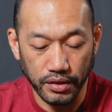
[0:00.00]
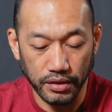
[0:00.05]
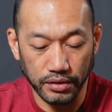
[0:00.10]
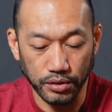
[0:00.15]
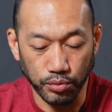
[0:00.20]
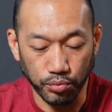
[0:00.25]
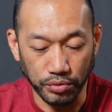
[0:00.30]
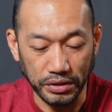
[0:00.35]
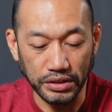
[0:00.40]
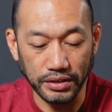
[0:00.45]

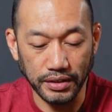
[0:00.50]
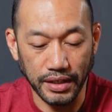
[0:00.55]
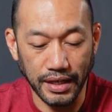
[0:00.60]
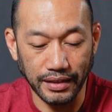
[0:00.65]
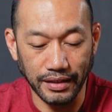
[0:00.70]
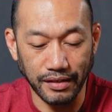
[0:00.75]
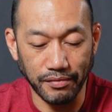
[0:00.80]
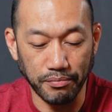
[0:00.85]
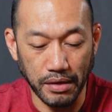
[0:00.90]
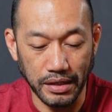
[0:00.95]
the reason I
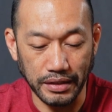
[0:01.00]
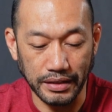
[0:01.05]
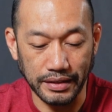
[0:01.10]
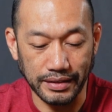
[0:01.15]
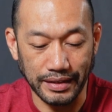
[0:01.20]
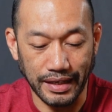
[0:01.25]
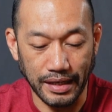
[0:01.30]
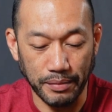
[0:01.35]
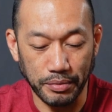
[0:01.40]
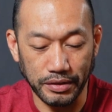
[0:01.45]
love Monkey
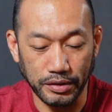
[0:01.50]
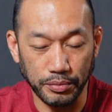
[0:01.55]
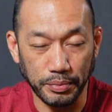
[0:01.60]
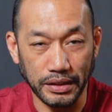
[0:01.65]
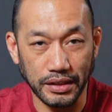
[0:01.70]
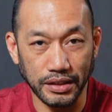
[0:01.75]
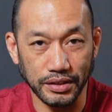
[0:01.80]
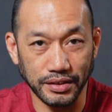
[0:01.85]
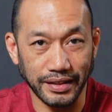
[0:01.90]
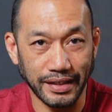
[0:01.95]
Tape is
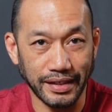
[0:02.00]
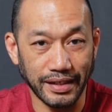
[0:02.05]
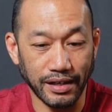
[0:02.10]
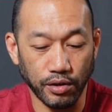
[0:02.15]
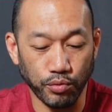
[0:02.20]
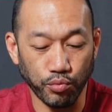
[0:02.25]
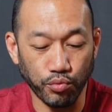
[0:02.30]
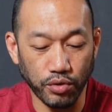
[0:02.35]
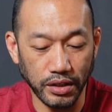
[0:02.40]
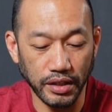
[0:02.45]
because they
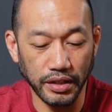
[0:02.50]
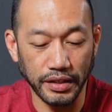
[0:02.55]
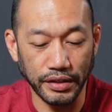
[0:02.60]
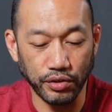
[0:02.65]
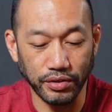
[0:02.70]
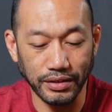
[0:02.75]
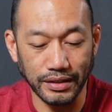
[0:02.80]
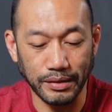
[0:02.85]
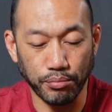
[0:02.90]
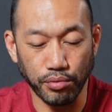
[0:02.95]
are one of the
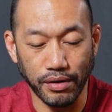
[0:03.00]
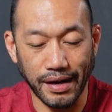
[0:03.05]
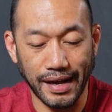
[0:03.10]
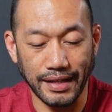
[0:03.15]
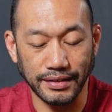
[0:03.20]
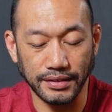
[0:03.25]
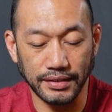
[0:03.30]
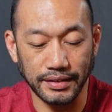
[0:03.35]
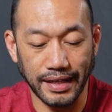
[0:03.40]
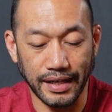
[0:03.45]
only
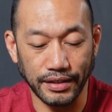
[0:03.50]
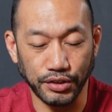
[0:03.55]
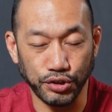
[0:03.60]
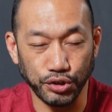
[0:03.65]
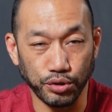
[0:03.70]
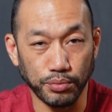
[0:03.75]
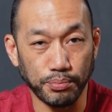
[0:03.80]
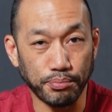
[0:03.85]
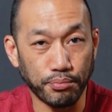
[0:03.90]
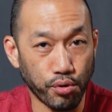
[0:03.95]
brands that
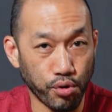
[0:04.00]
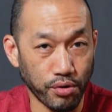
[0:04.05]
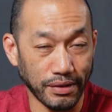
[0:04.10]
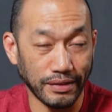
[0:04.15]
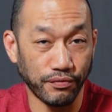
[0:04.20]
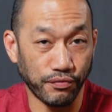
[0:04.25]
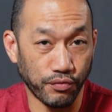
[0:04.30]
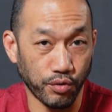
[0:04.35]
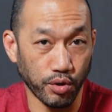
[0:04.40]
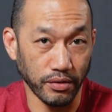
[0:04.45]
do
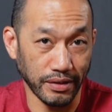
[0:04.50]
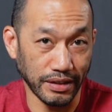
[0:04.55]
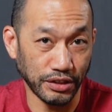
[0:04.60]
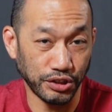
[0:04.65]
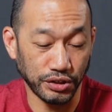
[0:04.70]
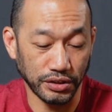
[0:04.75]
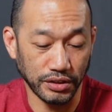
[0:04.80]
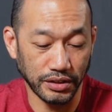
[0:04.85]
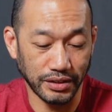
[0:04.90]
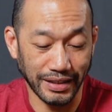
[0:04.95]
0.4
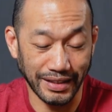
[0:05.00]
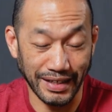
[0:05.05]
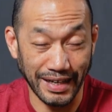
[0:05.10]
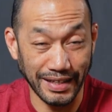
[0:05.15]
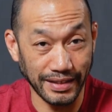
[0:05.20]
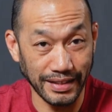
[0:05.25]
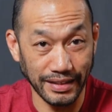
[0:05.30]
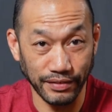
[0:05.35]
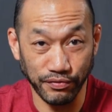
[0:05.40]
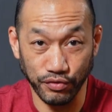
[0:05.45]
inches. And
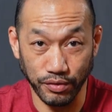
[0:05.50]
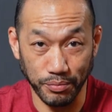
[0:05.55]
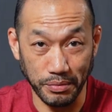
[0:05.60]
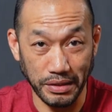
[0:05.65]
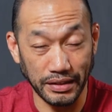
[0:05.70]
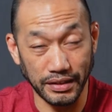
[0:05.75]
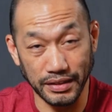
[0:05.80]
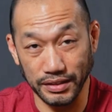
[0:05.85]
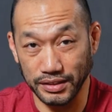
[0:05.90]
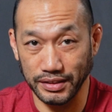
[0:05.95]
I think for
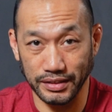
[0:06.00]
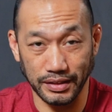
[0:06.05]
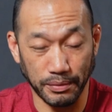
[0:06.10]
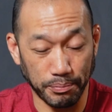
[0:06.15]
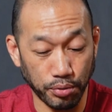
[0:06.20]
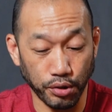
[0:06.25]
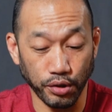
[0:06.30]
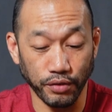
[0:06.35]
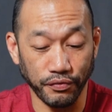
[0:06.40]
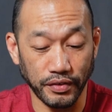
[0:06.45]
me, this is the
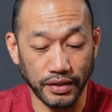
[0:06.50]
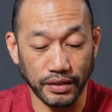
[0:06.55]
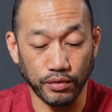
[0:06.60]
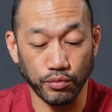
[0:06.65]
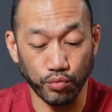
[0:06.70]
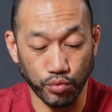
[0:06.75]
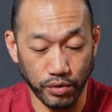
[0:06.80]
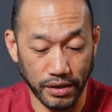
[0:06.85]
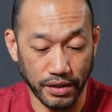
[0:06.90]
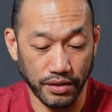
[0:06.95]

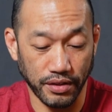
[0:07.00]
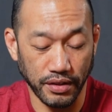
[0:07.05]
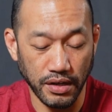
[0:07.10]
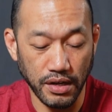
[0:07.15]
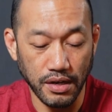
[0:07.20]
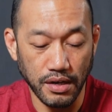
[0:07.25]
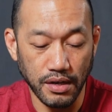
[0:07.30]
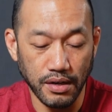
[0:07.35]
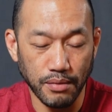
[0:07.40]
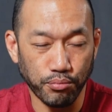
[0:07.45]
perfect width.
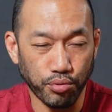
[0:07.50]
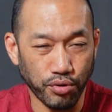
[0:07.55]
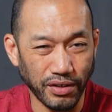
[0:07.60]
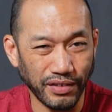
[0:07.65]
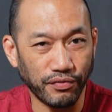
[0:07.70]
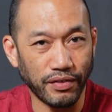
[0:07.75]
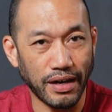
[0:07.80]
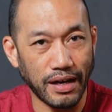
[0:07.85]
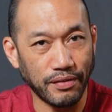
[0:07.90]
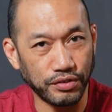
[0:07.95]

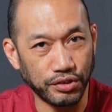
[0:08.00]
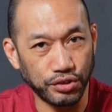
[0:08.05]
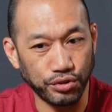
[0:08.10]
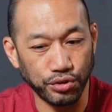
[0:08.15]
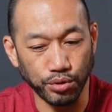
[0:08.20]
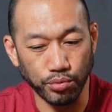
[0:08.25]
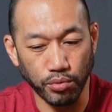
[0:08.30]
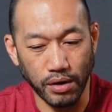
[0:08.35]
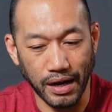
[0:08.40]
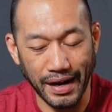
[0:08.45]
0.5 is
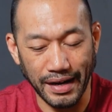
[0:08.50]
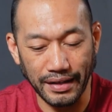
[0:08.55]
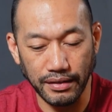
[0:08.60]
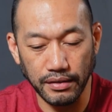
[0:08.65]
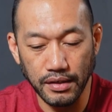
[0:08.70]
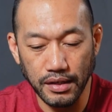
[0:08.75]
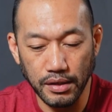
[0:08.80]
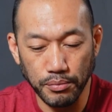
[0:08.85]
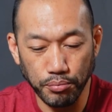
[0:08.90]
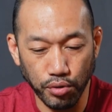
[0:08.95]
too
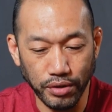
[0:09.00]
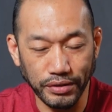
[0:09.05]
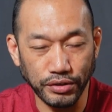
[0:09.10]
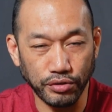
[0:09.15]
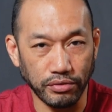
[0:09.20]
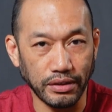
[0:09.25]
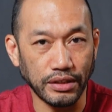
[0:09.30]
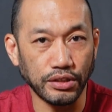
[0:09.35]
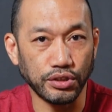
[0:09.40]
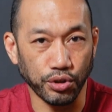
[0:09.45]
wide,
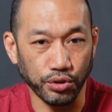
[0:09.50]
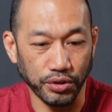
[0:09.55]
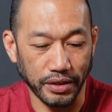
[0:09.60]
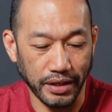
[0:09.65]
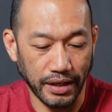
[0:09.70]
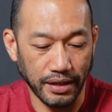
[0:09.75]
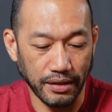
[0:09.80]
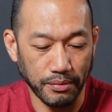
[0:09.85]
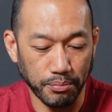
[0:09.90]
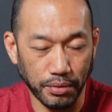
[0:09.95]
0.3 is
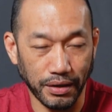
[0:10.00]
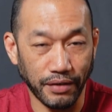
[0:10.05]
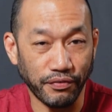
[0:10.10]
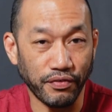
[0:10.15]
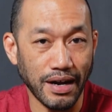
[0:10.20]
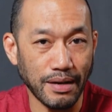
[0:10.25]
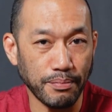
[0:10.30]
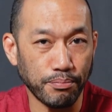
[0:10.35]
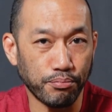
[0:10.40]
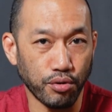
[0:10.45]
okay. But I
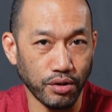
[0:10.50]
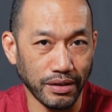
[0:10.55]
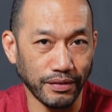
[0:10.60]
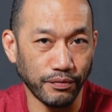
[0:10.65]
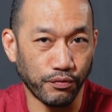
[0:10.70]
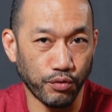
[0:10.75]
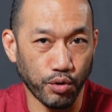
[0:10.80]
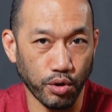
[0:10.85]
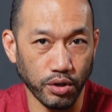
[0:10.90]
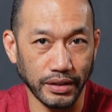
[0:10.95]
find
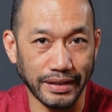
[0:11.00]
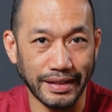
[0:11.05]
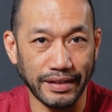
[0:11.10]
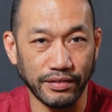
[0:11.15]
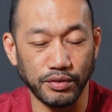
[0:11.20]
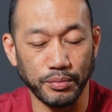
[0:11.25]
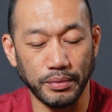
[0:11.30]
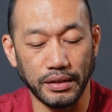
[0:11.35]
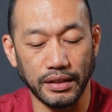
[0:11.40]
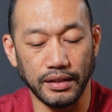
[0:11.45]
0.4
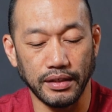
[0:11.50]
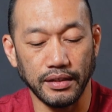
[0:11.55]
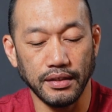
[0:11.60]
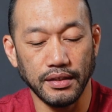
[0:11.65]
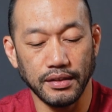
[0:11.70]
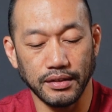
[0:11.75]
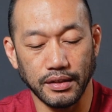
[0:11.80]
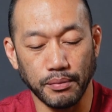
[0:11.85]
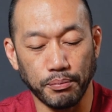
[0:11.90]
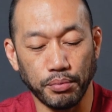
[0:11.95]
gives me
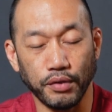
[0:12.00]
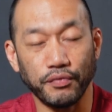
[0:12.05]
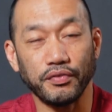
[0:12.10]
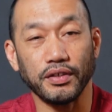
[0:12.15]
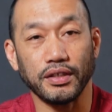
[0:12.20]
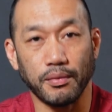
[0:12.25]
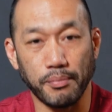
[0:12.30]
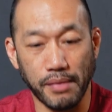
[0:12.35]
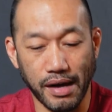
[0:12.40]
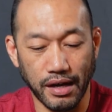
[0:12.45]
the
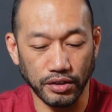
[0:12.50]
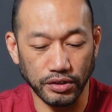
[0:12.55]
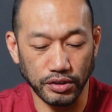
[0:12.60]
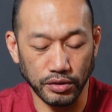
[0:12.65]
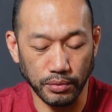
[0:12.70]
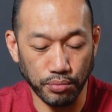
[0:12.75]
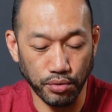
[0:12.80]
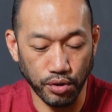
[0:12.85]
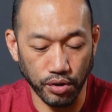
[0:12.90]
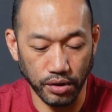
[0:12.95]
perfect amount of
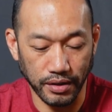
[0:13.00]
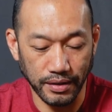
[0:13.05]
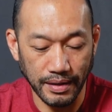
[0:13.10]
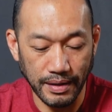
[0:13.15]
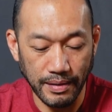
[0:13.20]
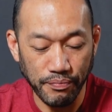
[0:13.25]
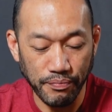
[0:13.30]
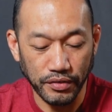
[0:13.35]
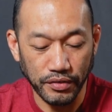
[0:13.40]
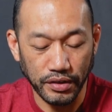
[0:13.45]
support.
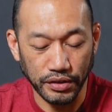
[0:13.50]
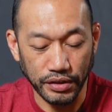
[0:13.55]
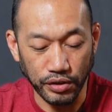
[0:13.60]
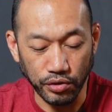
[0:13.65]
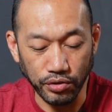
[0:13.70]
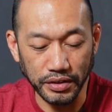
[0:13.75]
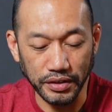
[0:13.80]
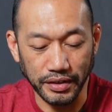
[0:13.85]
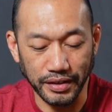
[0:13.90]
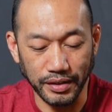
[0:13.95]
The
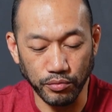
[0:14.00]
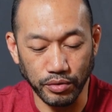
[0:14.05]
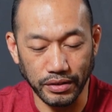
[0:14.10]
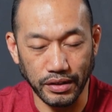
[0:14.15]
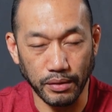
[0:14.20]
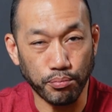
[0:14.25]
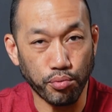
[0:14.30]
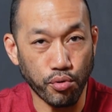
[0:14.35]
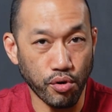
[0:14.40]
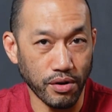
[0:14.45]
only thing with
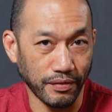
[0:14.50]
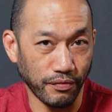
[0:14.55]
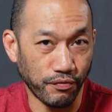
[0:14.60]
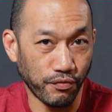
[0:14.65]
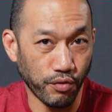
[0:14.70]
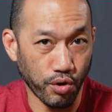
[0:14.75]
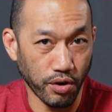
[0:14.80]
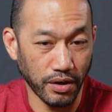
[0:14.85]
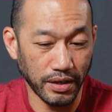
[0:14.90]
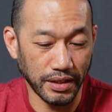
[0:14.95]
the
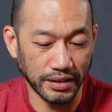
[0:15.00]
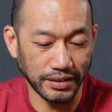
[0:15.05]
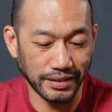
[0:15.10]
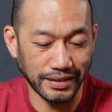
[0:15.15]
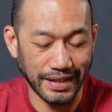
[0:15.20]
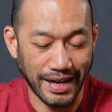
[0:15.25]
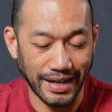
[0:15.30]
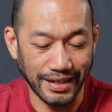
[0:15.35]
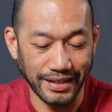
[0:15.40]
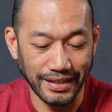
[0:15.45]
0.4 is
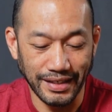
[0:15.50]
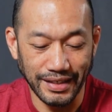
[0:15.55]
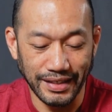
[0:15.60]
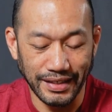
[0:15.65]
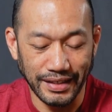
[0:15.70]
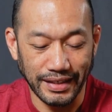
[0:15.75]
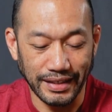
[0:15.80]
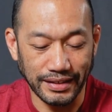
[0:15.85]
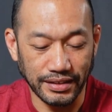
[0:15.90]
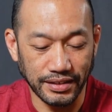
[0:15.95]
that
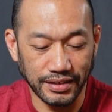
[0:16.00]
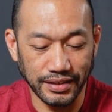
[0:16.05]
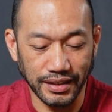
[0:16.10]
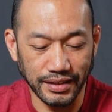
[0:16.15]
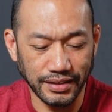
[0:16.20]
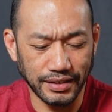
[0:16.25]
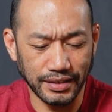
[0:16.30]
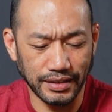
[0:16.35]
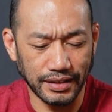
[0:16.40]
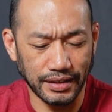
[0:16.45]
it's
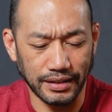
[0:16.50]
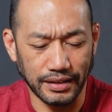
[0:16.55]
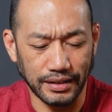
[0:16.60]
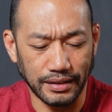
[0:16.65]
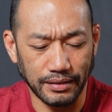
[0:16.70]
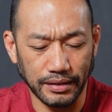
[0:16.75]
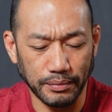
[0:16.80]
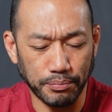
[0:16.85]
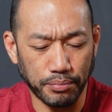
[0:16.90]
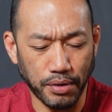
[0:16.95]
such
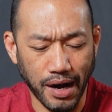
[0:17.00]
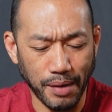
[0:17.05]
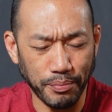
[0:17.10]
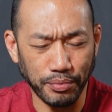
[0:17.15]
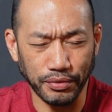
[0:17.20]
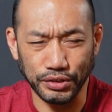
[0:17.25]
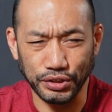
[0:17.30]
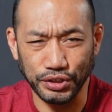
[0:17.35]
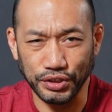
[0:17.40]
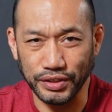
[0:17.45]
a
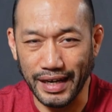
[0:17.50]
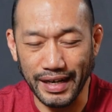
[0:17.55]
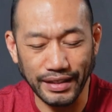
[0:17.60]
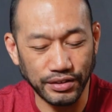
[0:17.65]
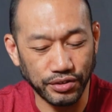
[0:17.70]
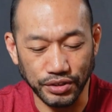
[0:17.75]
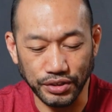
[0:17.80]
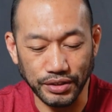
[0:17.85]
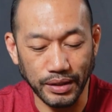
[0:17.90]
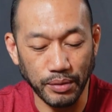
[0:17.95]
popular
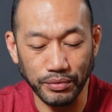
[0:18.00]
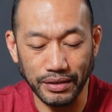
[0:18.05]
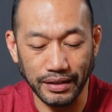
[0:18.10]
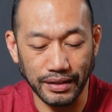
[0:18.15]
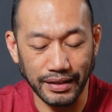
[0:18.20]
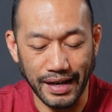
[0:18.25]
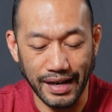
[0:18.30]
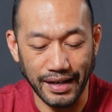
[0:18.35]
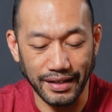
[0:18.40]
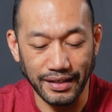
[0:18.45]
size or
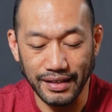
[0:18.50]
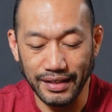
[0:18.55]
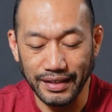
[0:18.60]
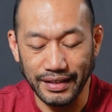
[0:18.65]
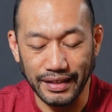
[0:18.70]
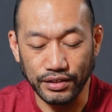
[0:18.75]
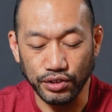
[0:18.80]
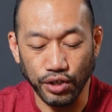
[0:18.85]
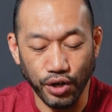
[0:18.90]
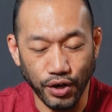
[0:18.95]
something that
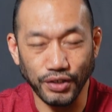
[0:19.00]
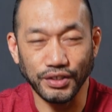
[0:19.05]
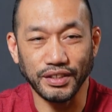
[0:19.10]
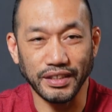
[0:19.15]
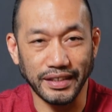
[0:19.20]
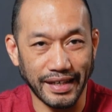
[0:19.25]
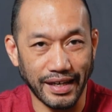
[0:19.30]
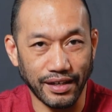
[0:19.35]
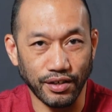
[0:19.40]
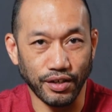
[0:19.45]
it's hard
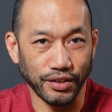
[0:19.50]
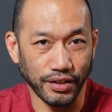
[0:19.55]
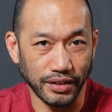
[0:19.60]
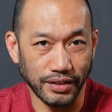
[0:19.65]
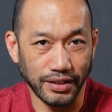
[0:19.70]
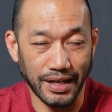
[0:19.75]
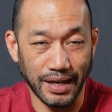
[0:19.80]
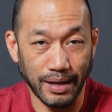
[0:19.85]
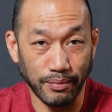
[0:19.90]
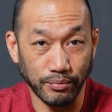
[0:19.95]
to get all the
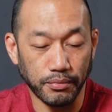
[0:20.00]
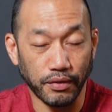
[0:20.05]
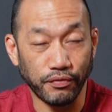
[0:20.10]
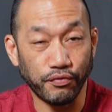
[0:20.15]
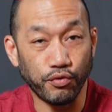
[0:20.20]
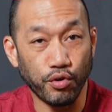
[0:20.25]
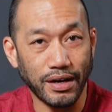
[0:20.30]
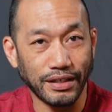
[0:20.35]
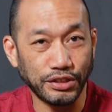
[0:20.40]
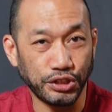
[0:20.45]
time.
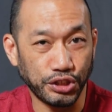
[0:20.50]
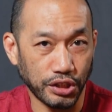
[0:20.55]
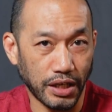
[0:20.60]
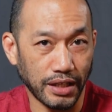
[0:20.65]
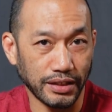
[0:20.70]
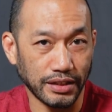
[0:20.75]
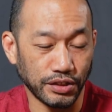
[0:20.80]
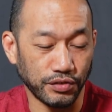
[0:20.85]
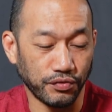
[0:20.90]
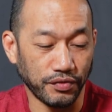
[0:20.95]
Before I
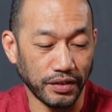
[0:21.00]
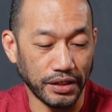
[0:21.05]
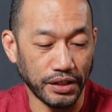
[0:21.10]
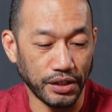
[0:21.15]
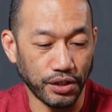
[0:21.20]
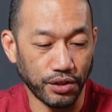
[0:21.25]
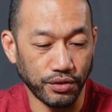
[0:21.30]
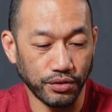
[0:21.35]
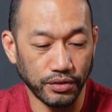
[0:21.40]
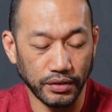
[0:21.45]
shot this
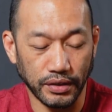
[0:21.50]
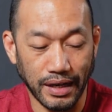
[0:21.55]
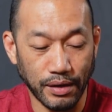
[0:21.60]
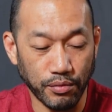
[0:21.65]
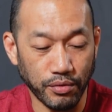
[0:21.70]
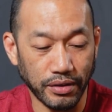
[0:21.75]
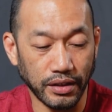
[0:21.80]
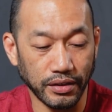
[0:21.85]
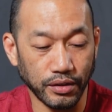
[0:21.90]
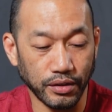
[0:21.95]
video, I went